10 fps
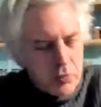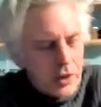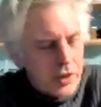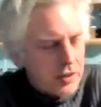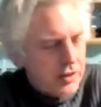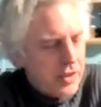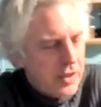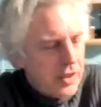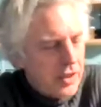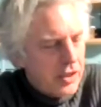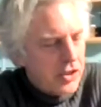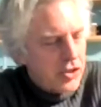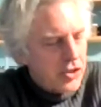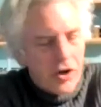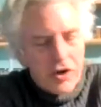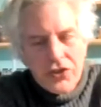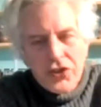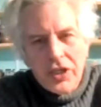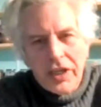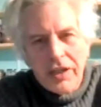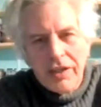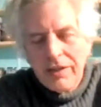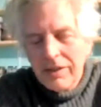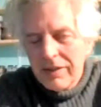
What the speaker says: playing guitar and singing,